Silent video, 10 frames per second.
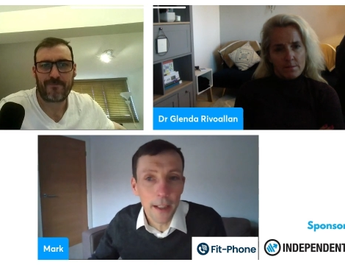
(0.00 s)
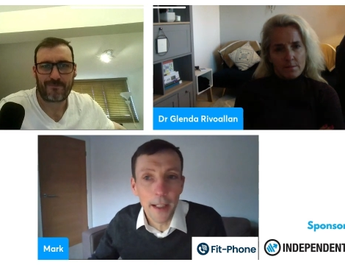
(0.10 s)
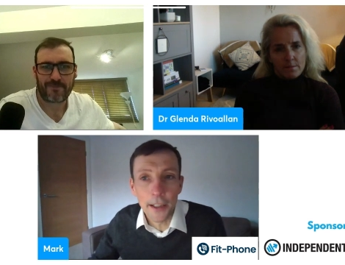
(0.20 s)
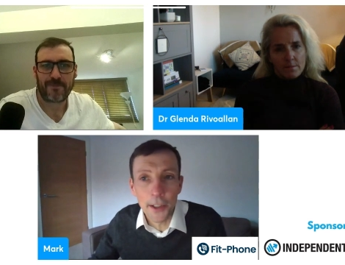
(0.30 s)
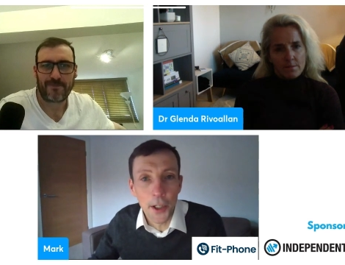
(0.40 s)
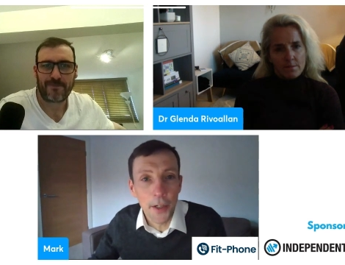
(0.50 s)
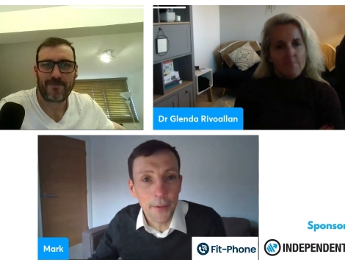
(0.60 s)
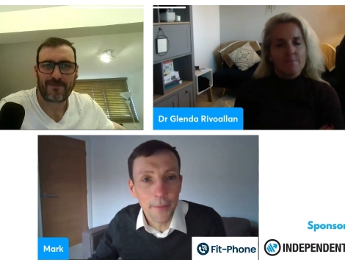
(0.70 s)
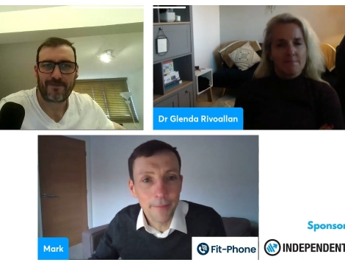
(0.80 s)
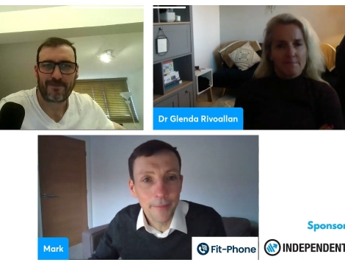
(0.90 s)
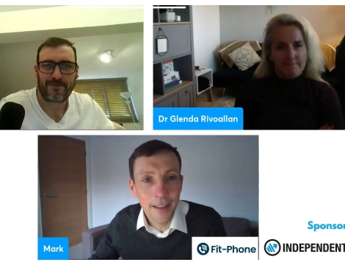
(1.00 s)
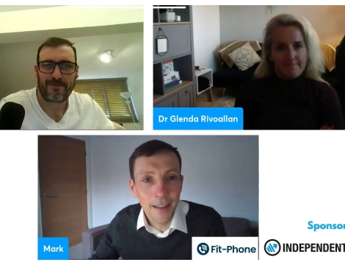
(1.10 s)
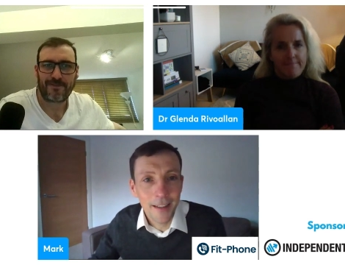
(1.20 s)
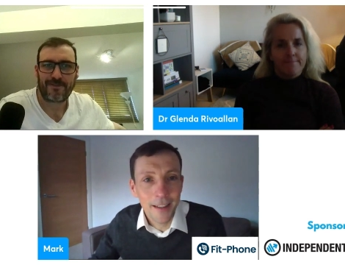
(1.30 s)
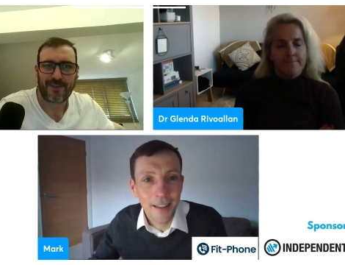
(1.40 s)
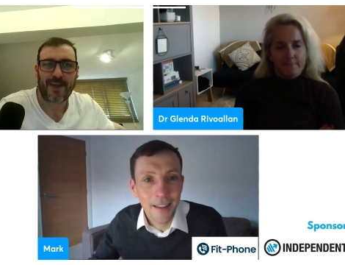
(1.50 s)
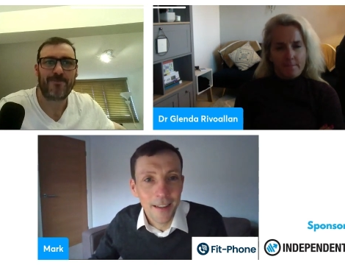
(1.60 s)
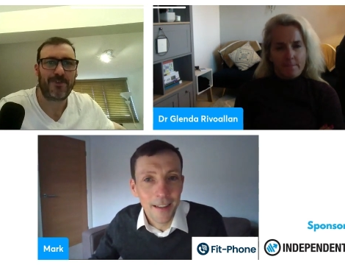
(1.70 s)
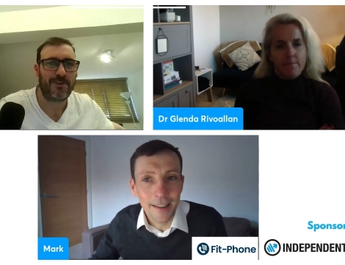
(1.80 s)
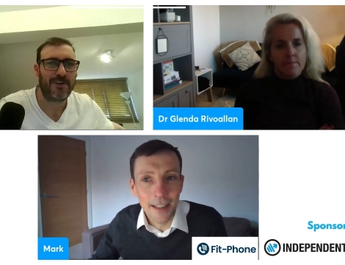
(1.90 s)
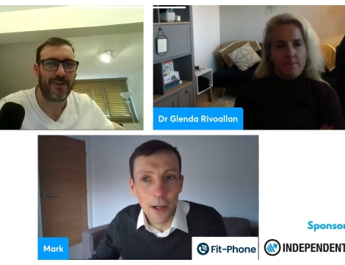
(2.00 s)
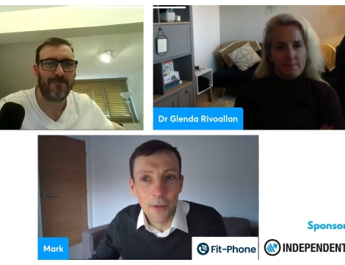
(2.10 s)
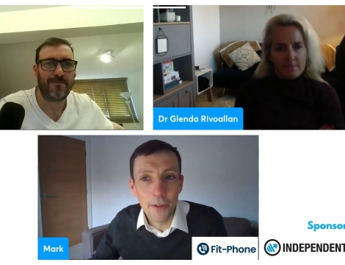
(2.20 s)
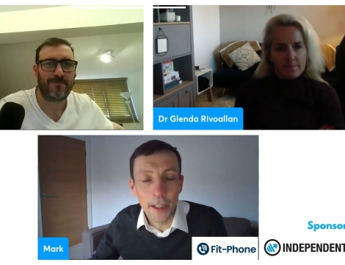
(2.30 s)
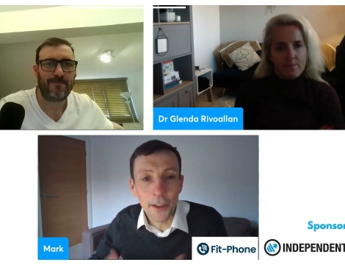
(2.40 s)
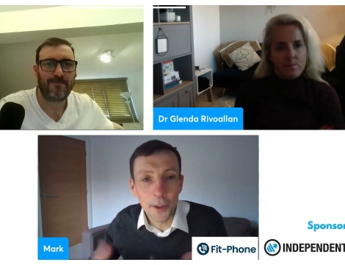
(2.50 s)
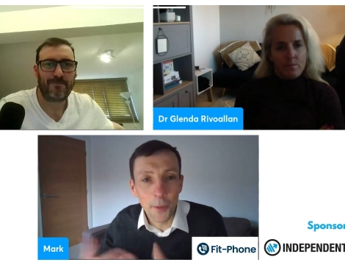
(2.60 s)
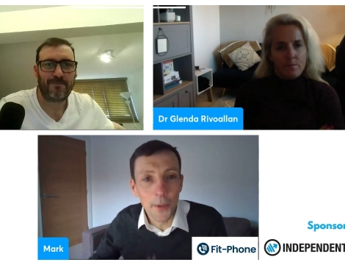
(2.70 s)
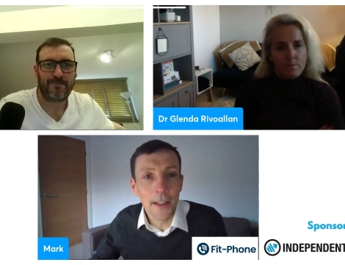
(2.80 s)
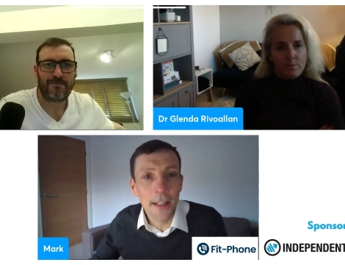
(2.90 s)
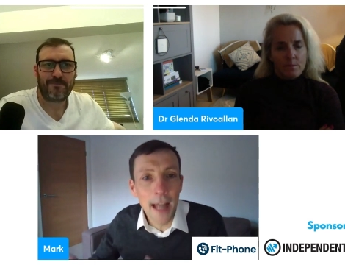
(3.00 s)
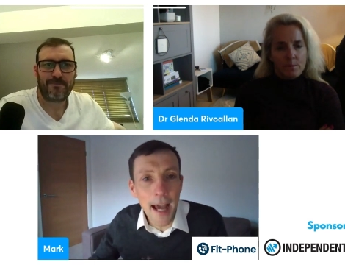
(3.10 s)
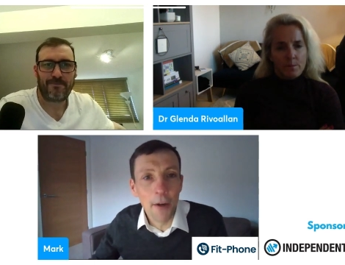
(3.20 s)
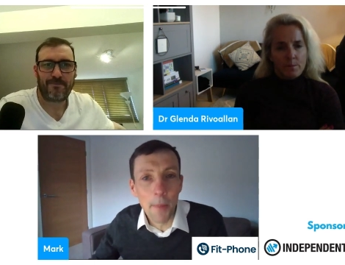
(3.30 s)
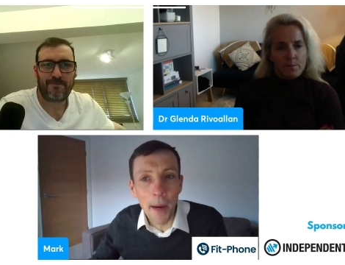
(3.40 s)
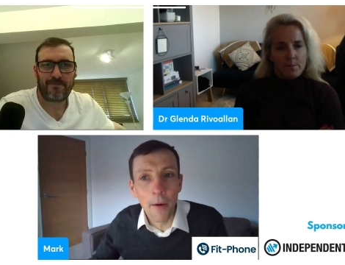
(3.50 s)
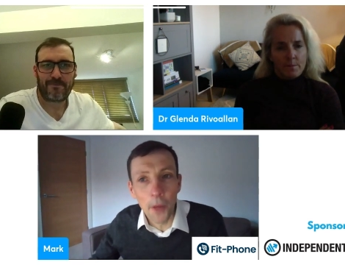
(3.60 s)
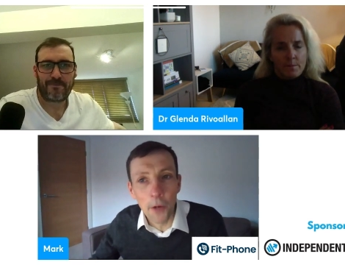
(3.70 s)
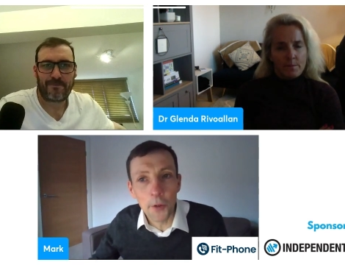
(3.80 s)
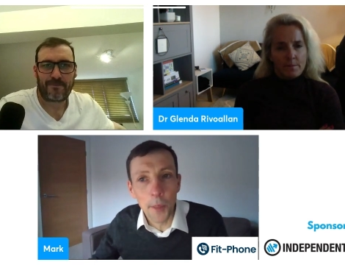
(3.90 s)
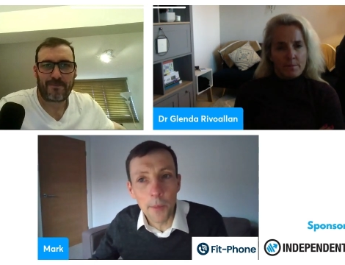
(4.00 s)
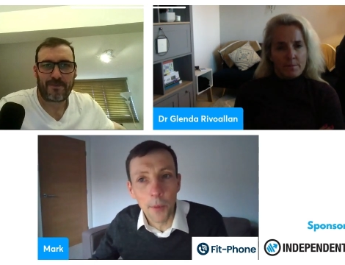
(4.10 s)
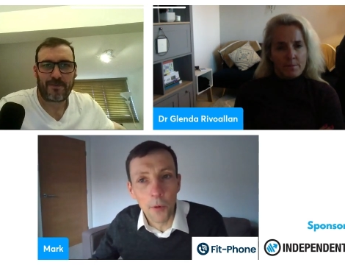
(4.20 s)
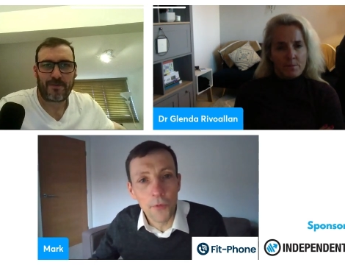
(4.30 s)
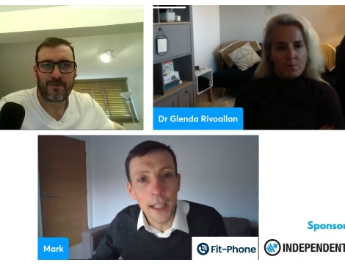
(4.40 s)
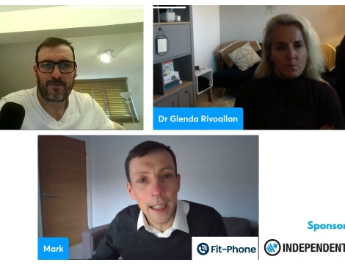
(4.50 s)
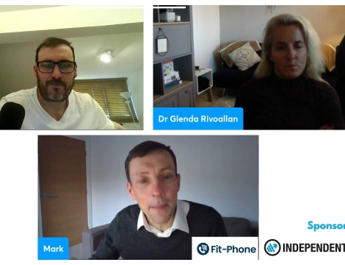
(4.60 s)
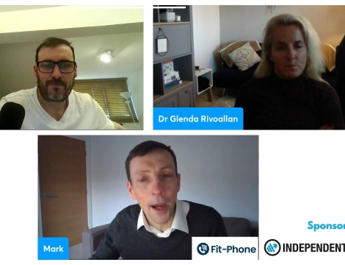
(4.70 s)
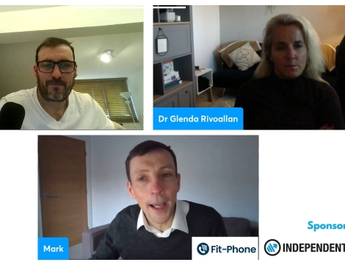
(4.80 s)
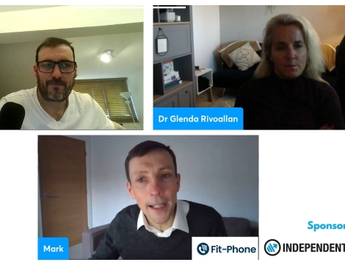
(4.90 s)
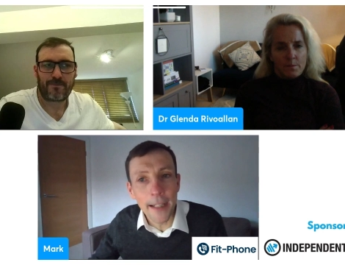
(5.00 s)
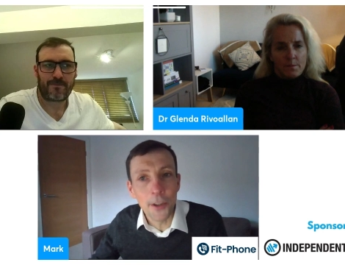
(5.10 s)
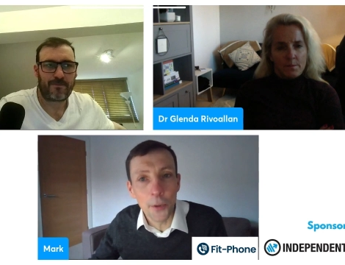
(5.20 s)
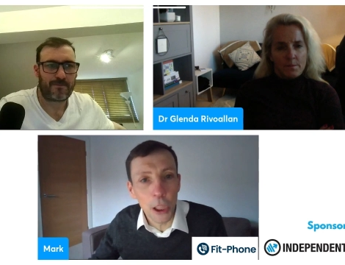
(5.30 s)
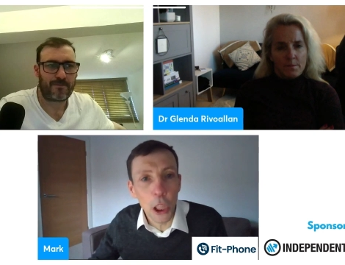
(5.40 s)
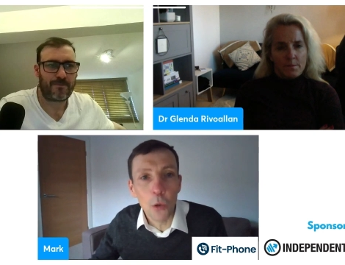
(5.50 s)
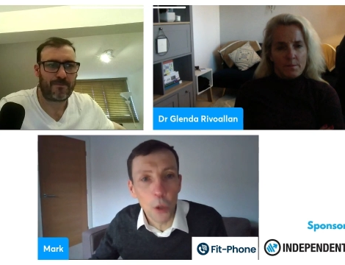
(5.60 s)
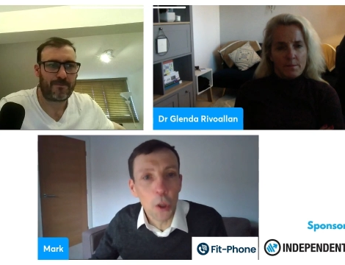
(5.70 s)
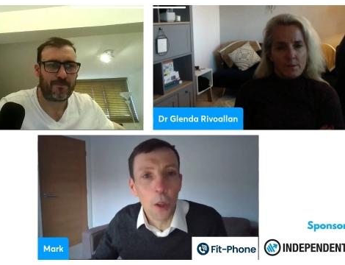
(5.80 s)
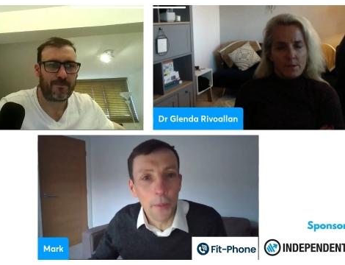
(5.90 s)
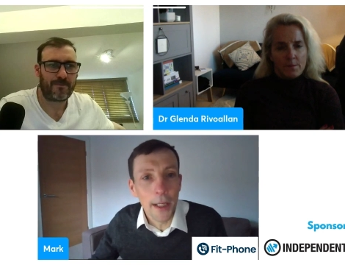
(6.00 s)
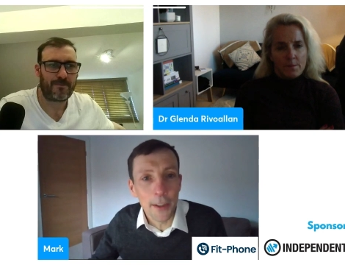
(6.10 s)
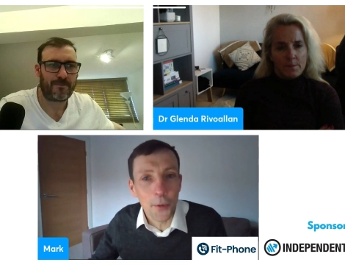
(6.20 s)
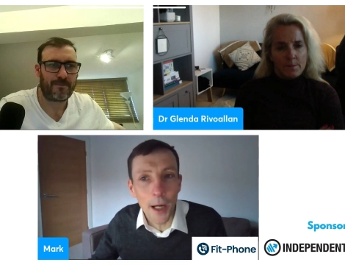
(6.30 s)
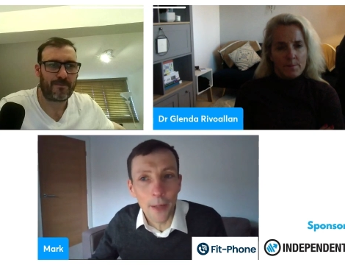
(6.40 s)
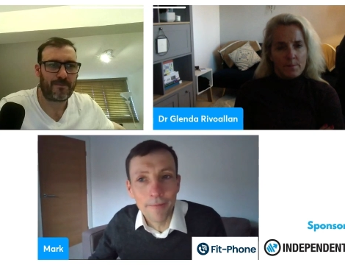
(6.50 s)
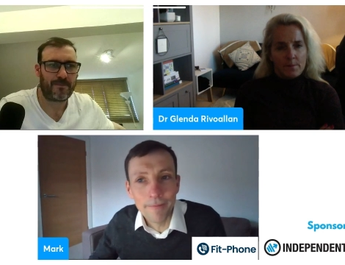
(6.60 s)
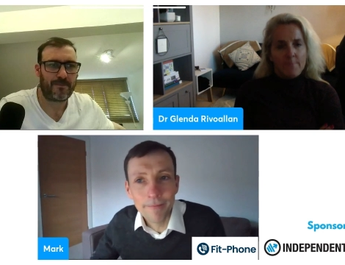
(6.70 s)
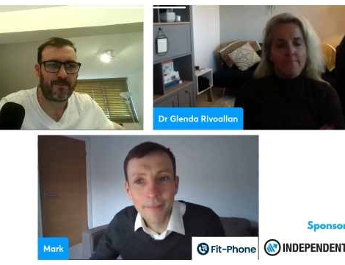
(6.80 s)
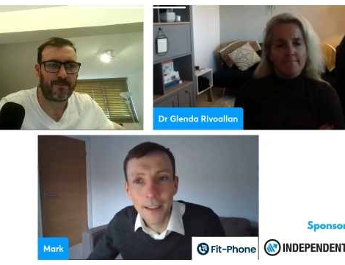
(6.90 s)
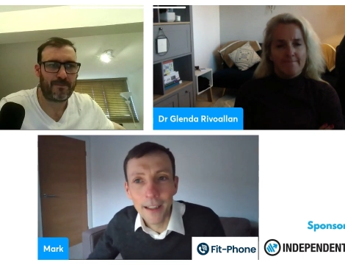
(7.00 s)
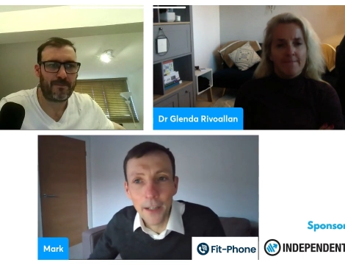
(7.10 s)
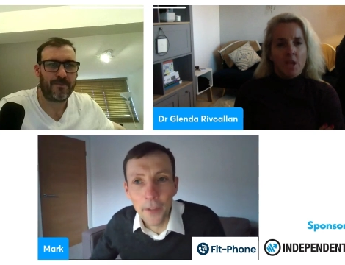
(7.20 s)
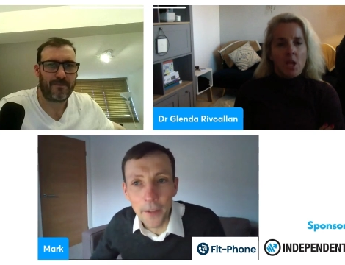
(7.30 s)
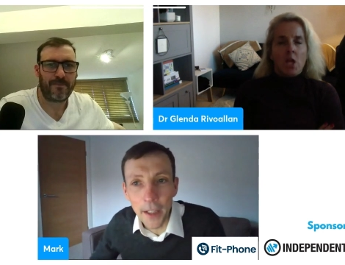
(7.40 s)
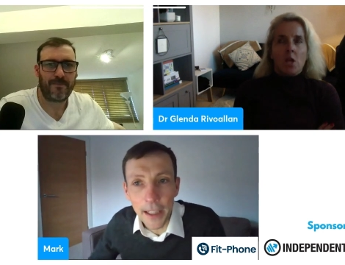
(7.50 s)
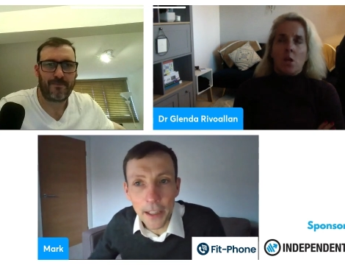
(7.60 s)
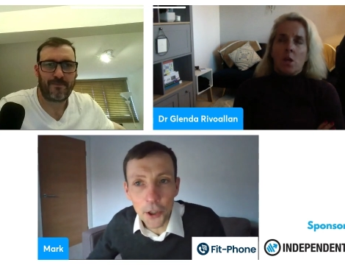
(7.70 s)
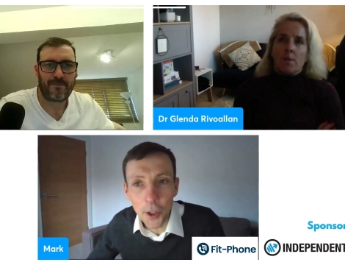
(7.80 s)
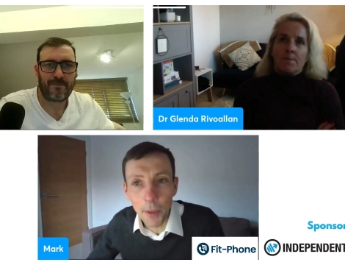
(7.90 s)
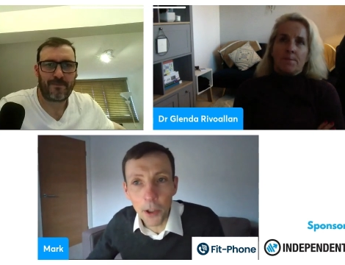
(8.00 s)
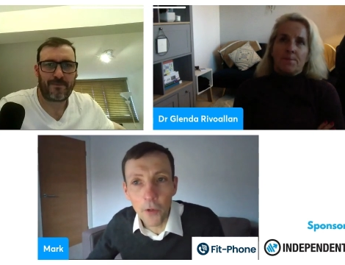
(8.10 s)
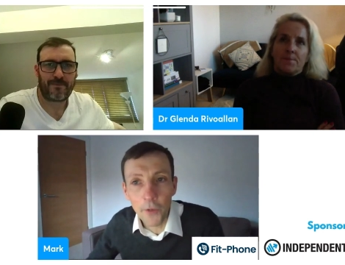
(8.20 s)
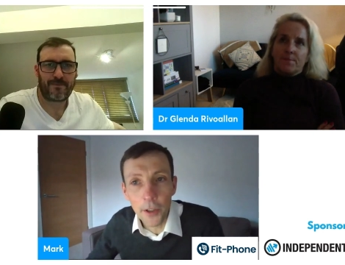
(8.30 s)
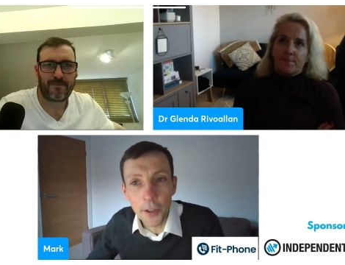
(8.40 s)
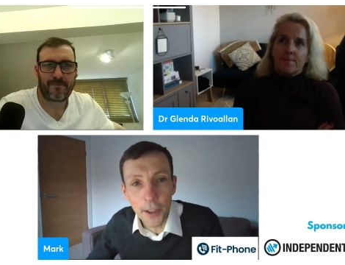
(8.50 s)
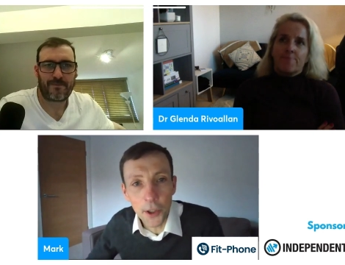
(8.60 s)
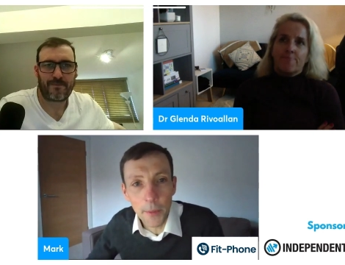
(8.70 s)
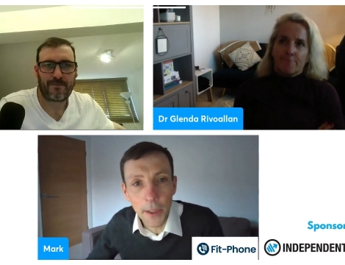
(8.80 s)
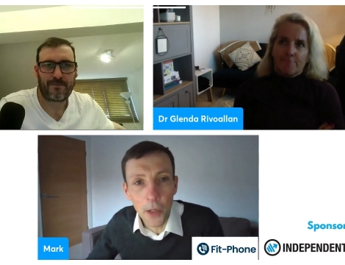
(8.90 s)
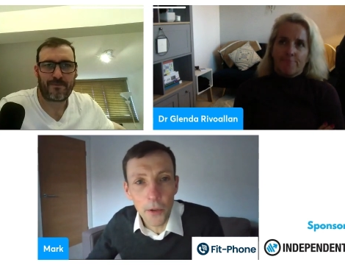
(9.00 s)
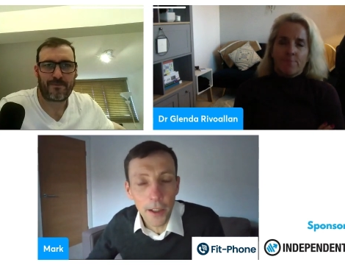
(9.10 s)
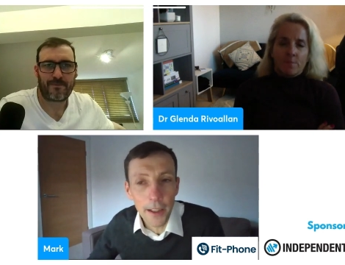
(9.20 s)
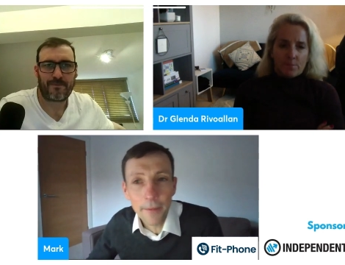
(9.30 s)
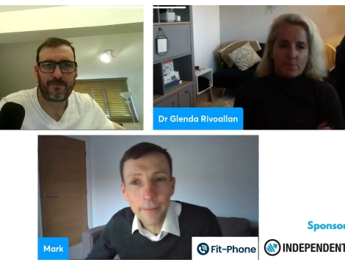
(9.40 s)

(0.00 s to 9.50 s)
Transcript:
Speaker 1: that they serve. Absolutely. So there's something there about those people really buying into a local company as well, and that the leadership and governance is coming locally.